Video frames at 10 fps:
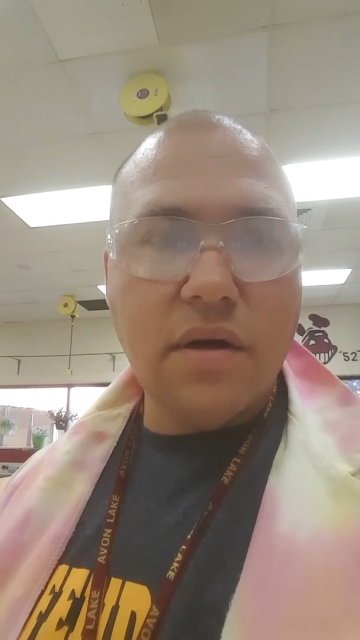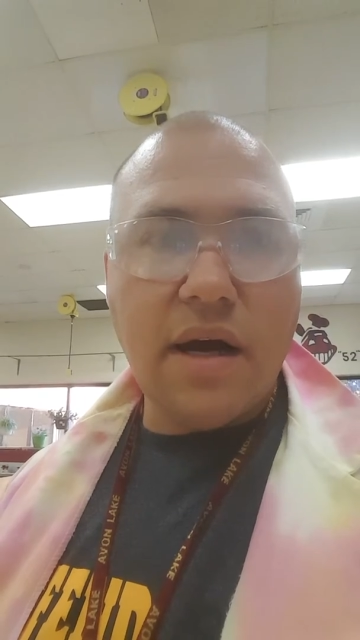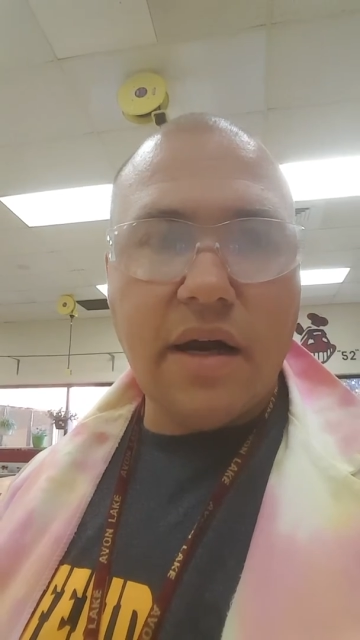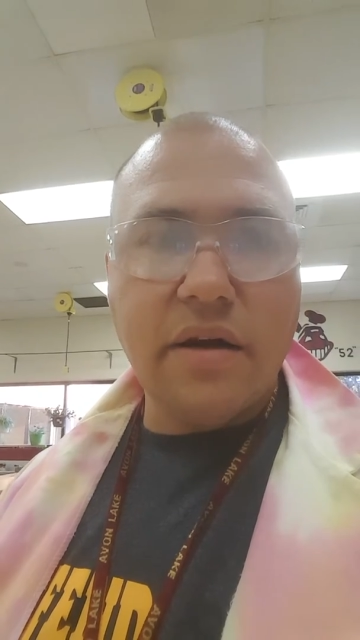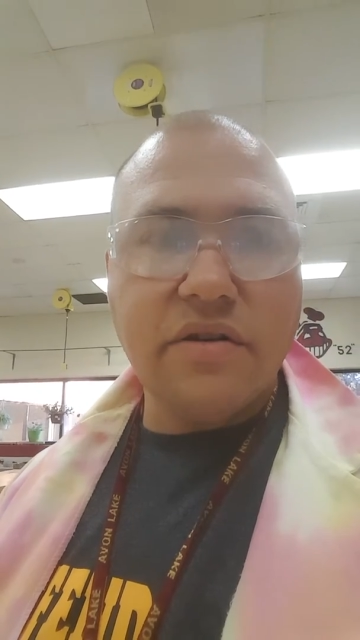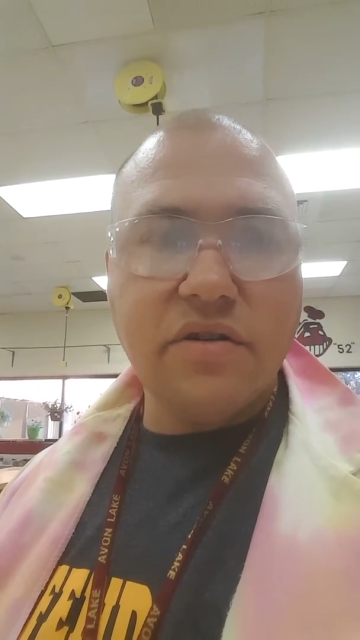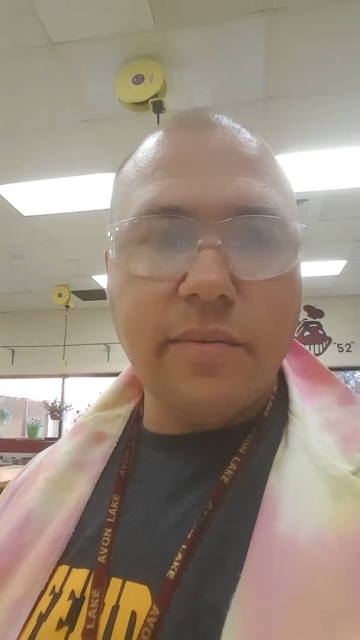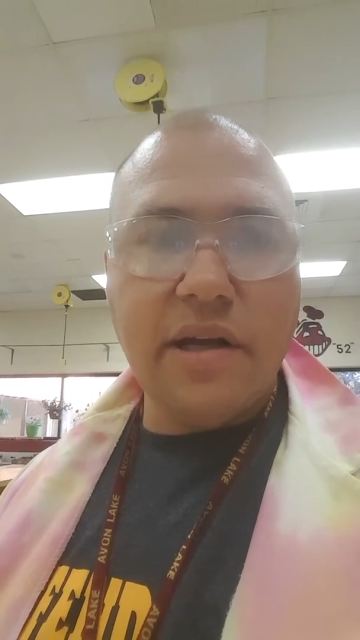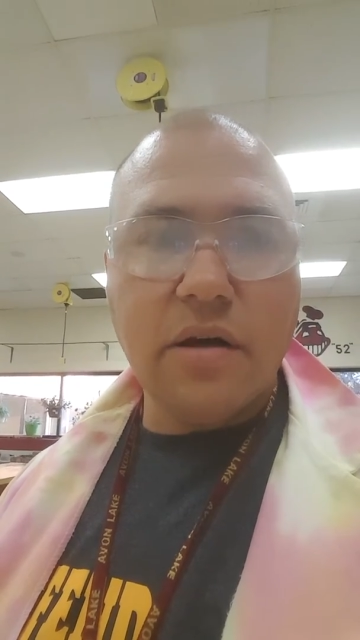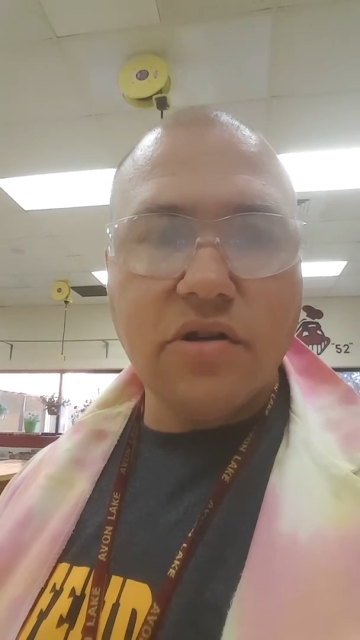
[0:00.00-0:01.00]
out of your 2
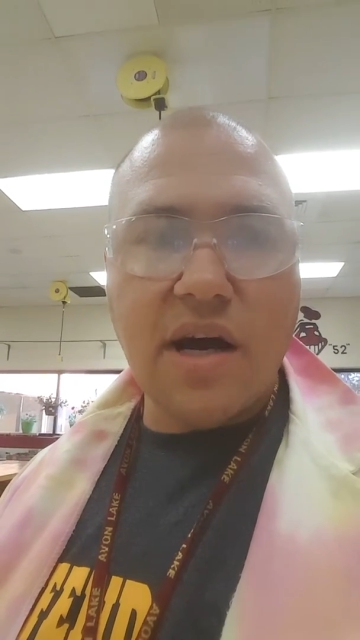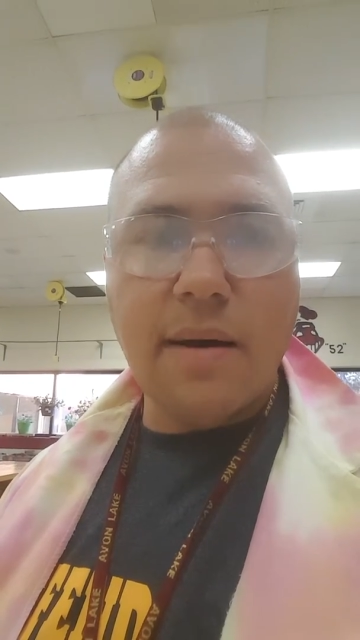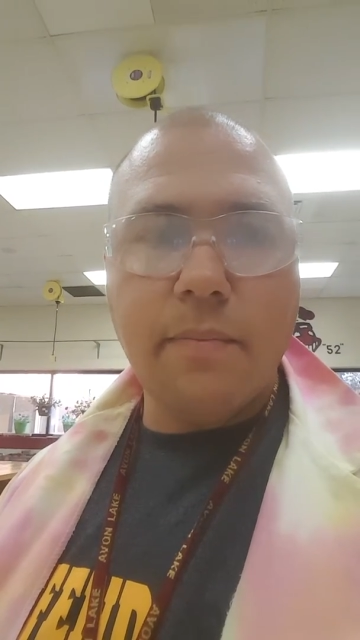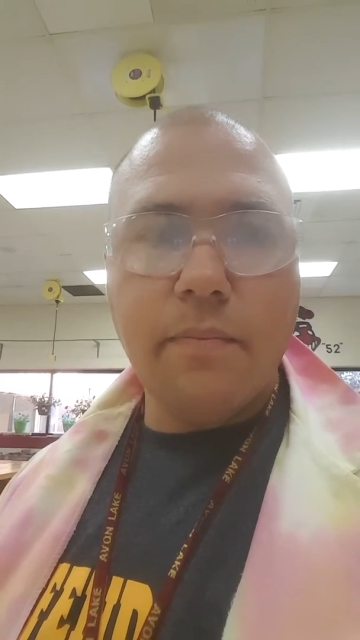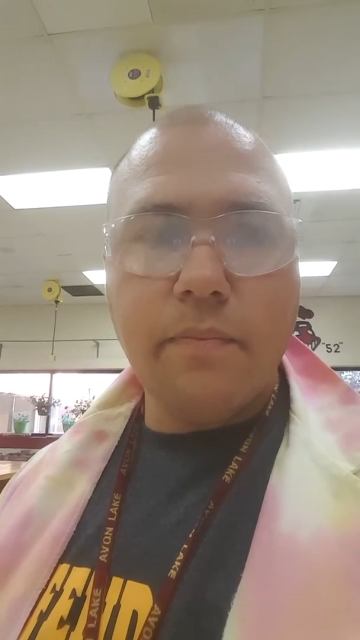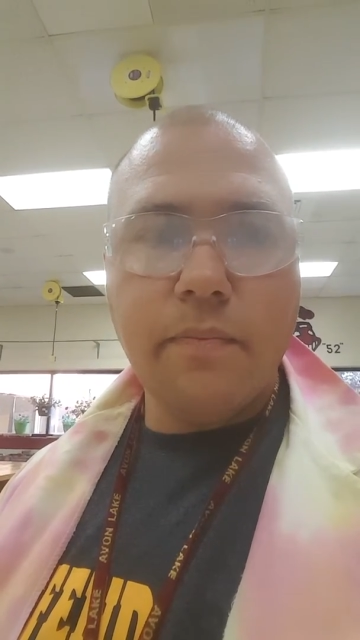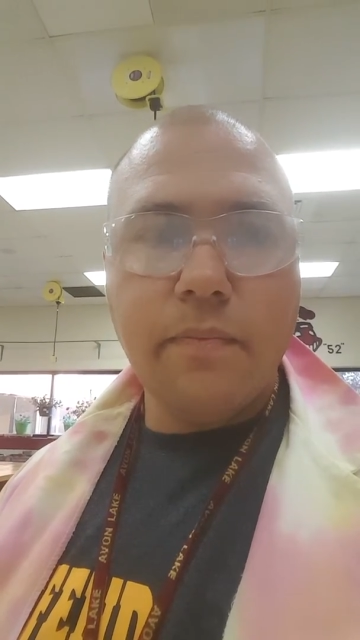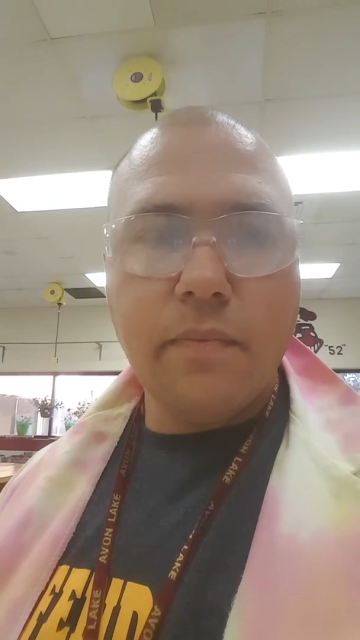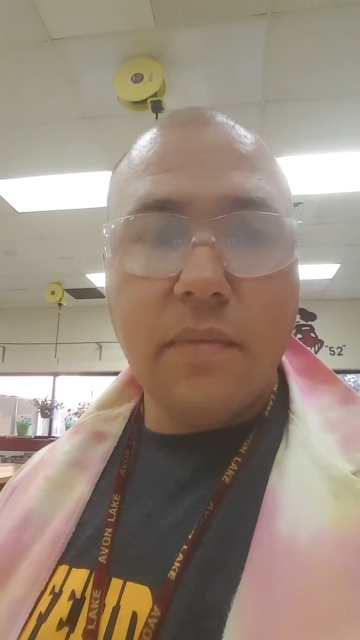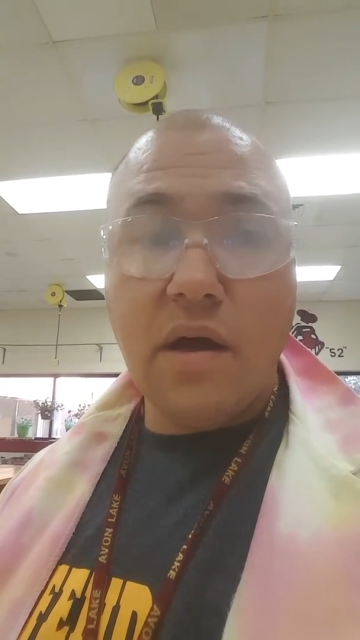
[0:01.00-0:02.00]
meter drop.
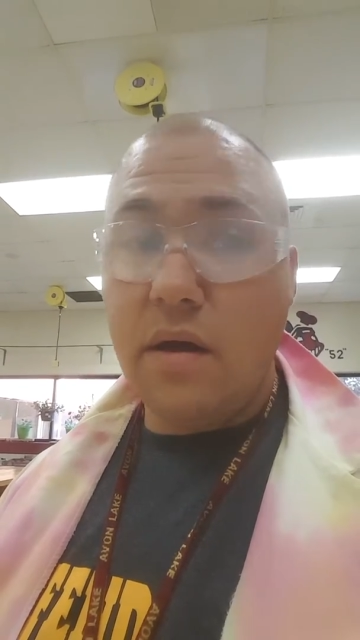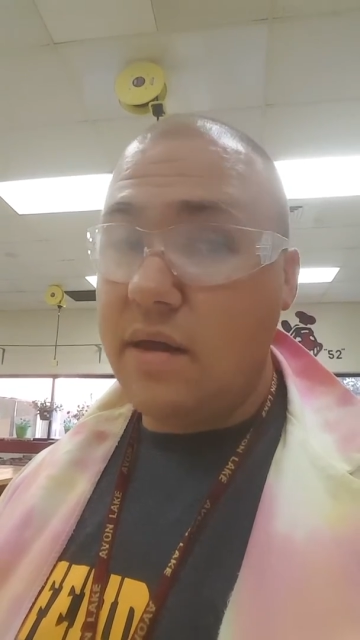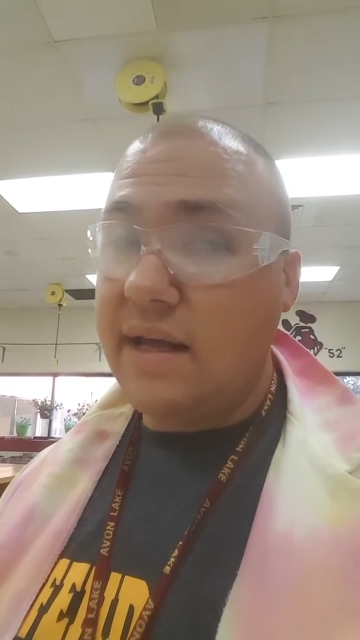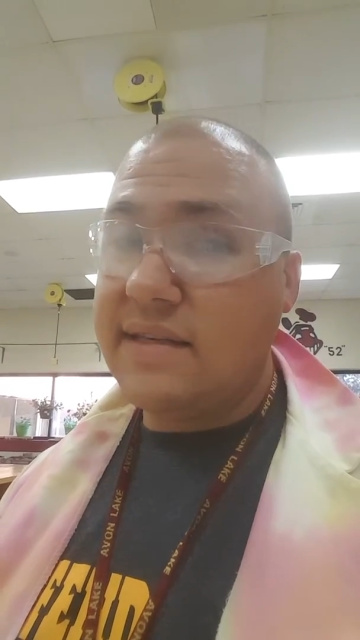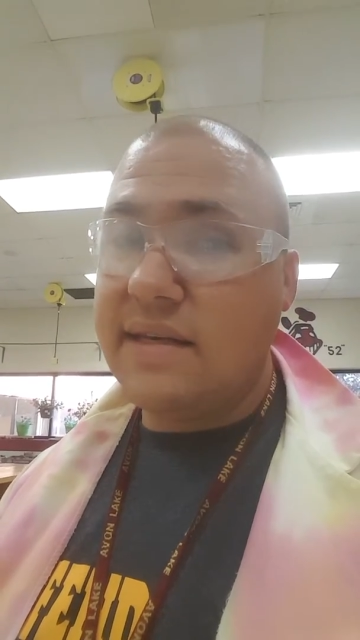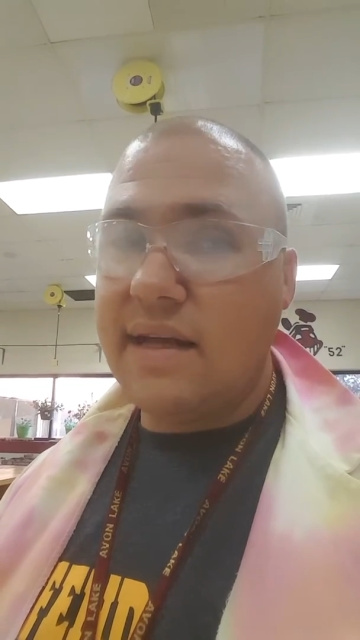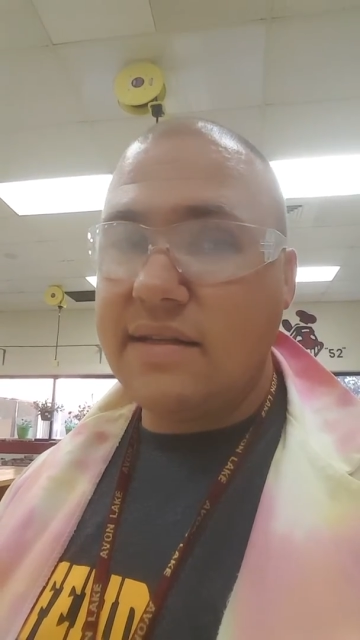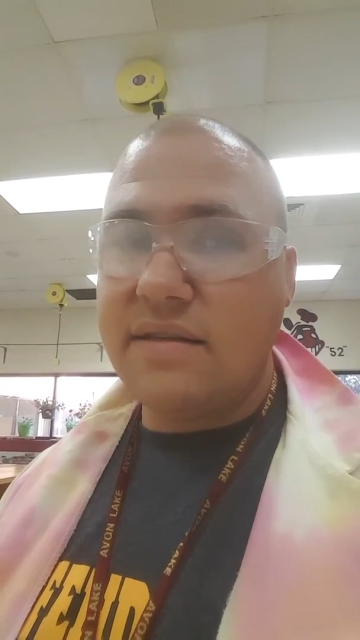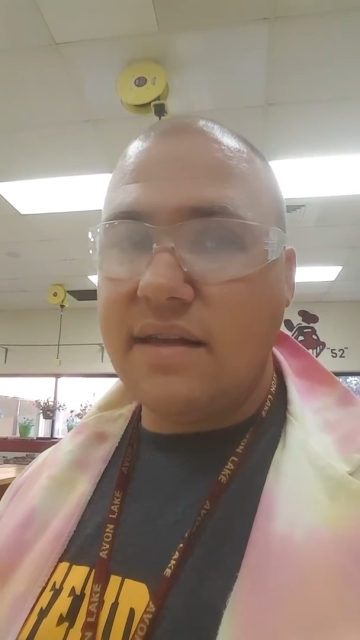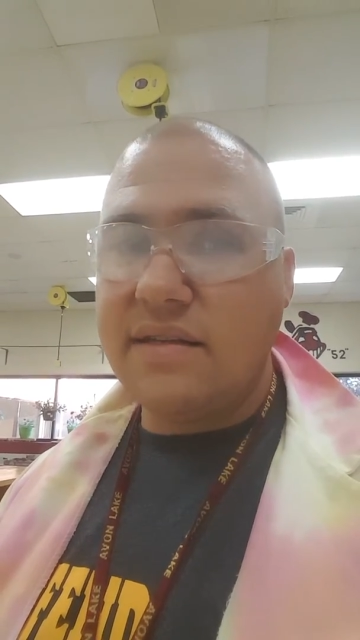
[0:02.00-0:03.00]
That's it.
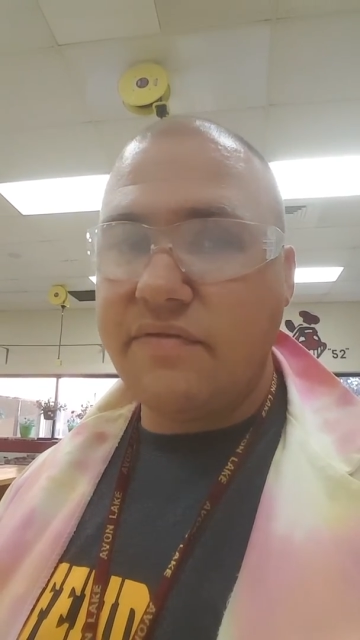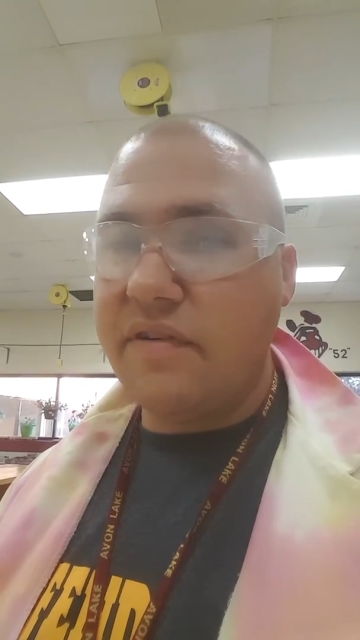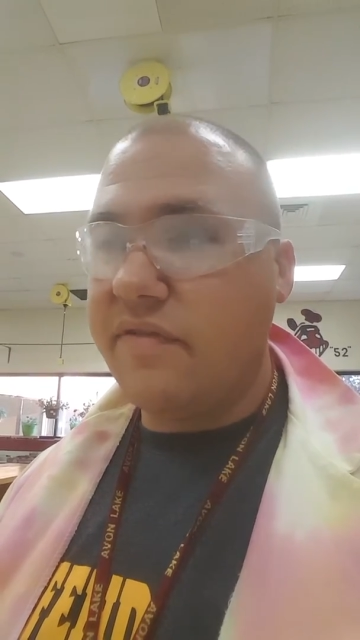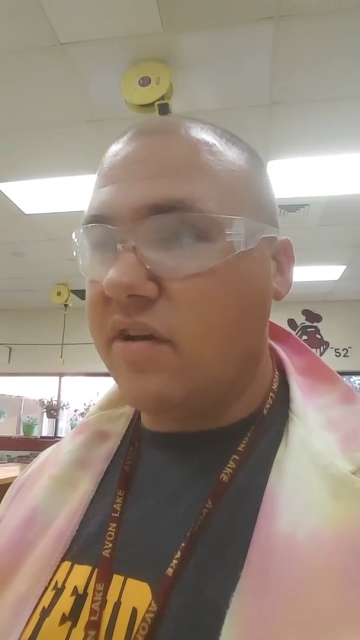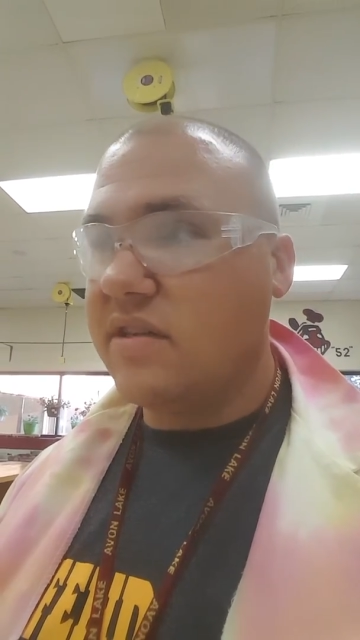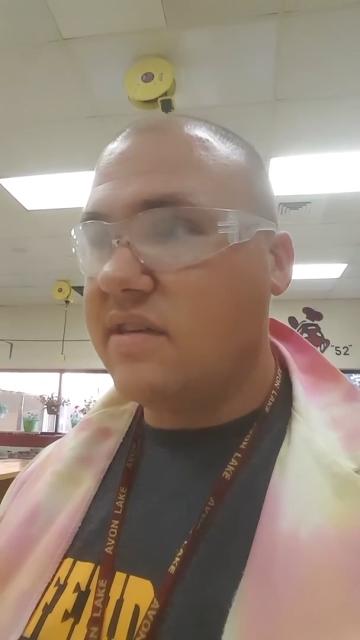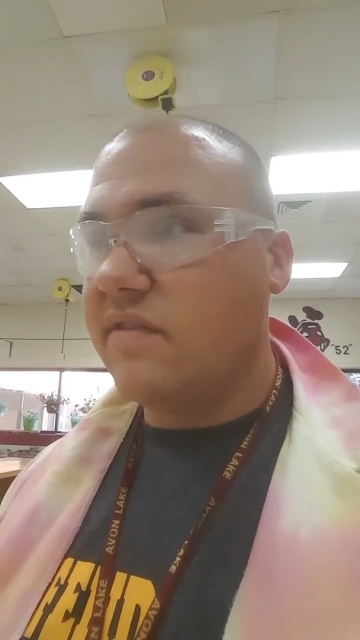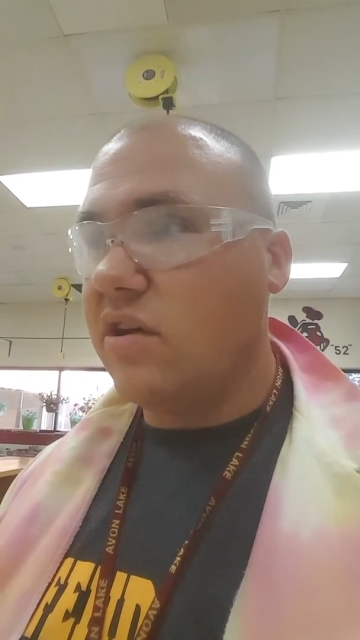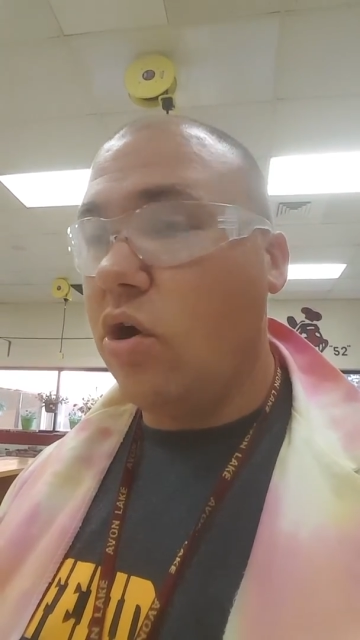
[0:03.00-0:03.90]
That's free fall activity.